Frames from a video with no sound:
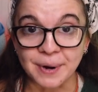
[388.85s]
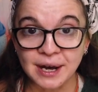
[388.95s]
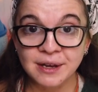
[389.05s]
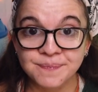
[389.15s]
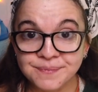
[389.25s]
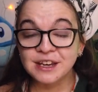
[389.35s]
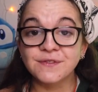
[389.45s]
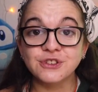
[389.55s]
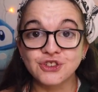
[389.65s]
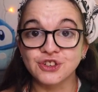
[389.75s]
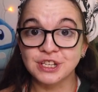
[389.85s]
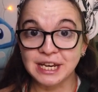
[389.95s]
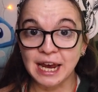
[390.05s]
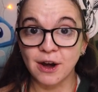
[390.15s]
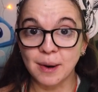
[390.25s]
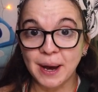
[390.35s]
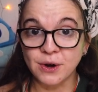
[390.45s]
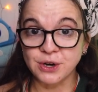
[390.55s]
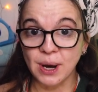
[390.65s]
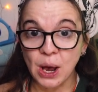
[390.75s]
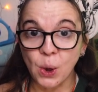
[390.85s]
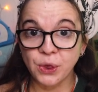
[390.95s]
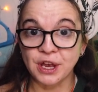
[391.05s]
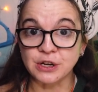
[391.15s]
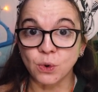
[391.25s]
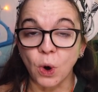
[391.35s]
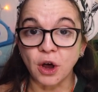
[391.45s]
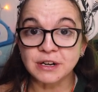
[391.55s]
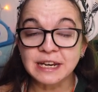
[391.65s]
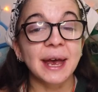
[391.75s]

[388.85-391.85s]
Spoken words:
but if you truly care about your health and quality,